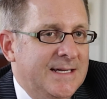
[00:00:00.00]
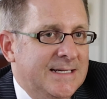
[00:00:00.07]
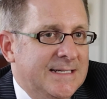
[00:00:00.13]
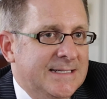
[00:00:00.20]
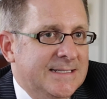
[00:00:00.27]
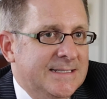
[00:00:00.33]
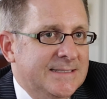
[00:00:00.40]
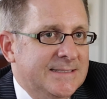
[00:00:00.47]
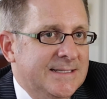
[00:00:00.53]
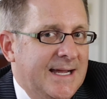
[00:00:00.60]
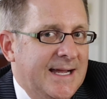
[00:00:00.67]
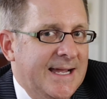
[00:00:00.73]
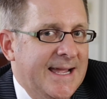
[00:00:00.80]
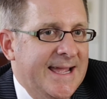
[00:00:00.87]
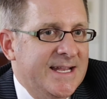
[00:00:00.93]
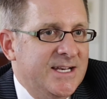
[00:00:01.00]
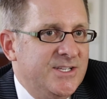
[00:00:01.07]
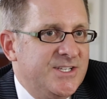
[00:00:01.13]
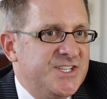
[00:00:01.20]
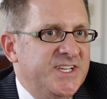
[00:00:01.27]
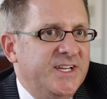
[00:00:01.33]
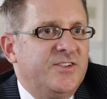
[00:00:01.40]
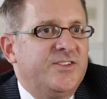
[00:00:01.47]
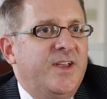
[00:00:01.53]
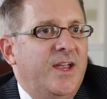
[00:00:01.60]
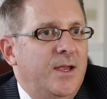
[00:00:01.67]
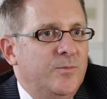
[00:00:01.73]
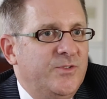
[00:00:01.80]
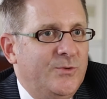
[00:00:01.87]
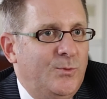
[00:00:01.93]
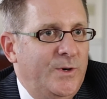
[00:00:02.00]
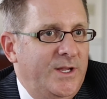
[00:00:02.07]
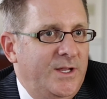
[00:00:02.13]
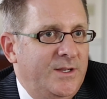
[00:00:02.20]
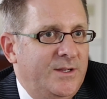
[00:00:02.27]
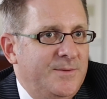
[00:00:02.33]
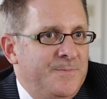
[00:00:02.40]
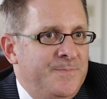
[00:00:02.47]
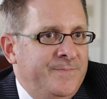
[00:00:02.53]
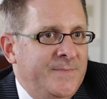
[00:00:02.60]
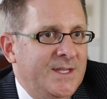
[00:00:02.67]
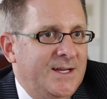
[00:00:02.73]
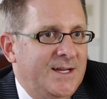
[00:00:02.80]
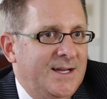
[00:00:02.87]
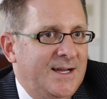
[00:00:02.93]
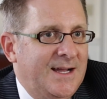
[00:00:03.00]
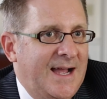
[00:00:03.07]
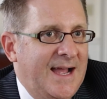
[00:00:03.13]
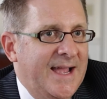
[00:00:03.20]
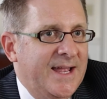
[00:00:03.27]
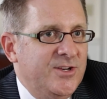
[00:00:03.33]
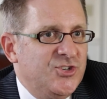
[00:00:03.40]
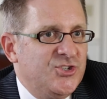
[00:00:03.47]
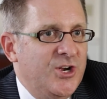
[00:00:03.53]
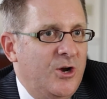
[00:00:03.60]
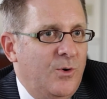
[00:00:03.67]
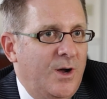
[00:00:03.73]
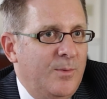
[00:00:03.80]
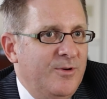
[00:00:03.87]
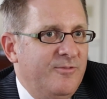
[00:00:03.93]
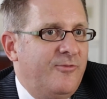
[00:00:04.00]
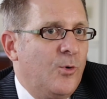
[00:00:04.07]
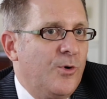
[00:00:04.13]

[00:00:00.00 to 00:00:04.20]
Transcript: I had 6 games a week. I had to show up at